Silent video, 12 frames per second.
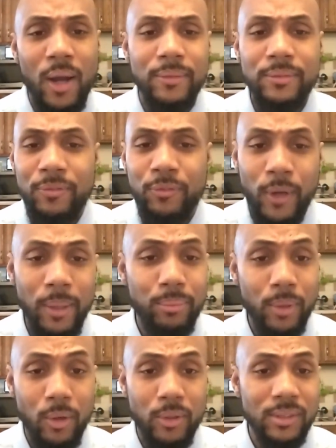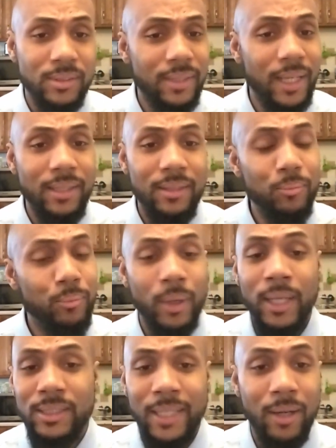Freight brokers, they
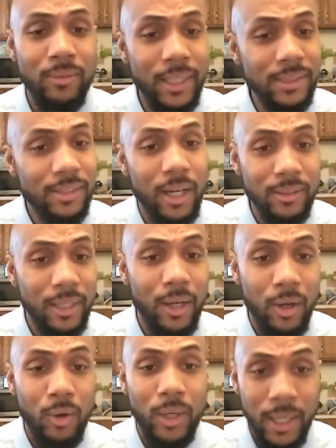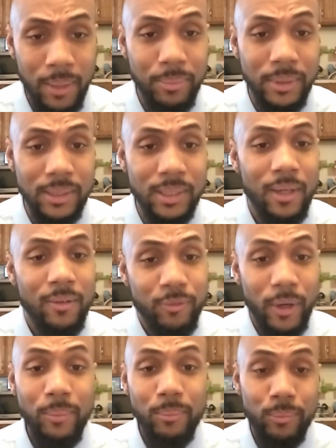branch out and they start their own companies.
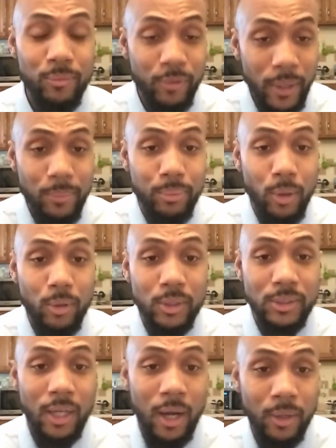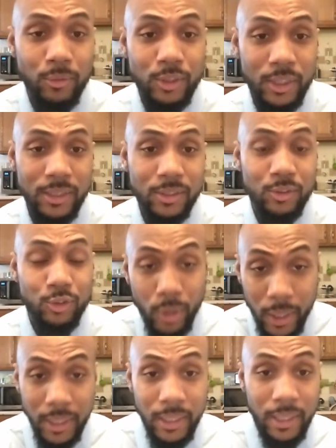Freight brokers are just
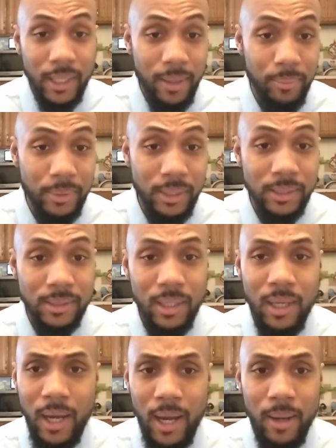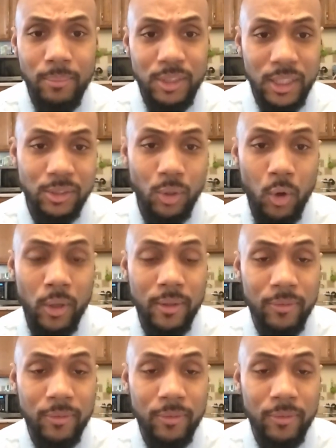trucking companies, just on the